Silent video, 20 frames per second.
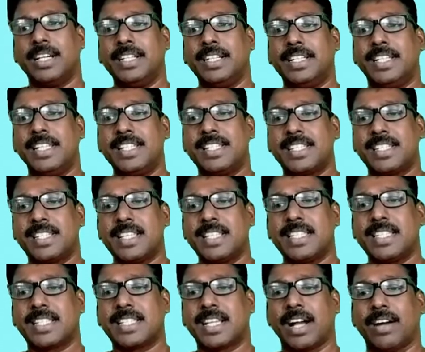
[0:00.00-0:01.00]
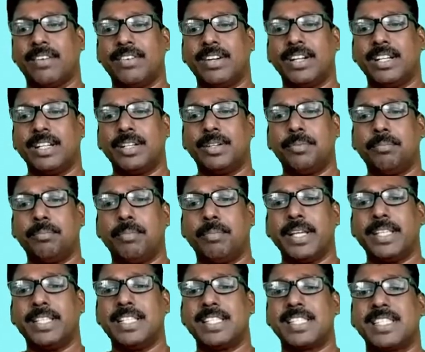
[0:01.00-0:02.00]
distance covered
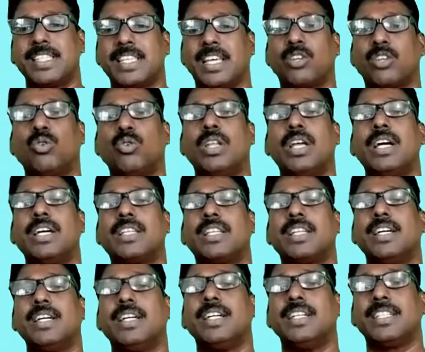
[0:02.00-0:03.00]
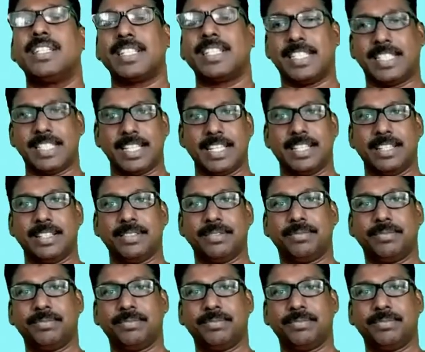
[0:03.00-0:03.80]
by the circular region.